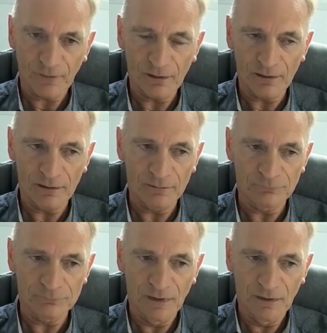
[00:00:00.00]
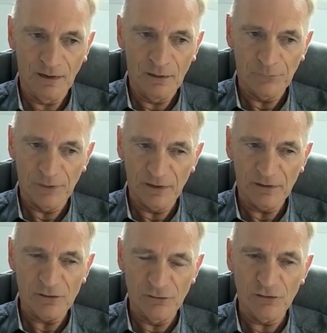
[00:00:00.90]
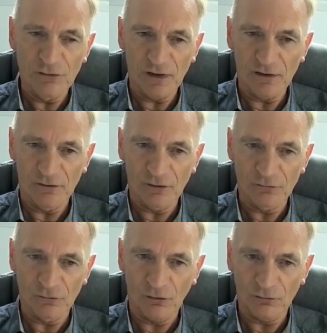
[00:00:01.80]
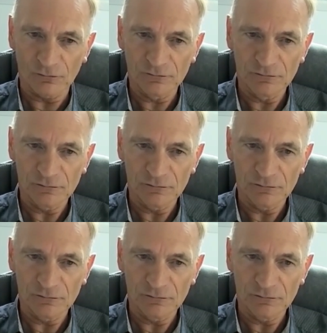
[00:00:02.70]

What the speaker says: but you knew you had done wrong